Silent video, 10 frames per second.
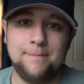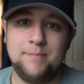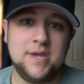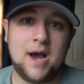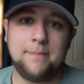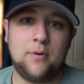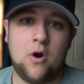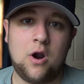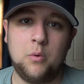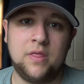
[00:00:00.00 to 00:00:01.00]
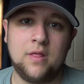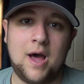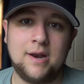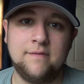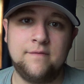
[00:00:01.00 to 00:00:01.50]
be on par with a
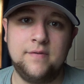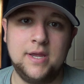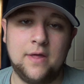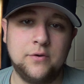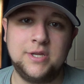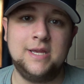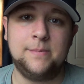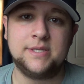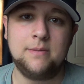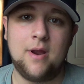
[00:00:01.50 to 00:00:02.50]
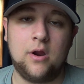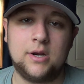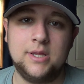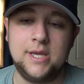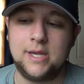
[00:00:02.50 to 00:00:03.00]
lot of the other teams in the
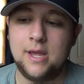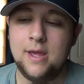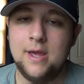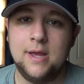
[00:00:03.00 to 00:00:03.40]
American League.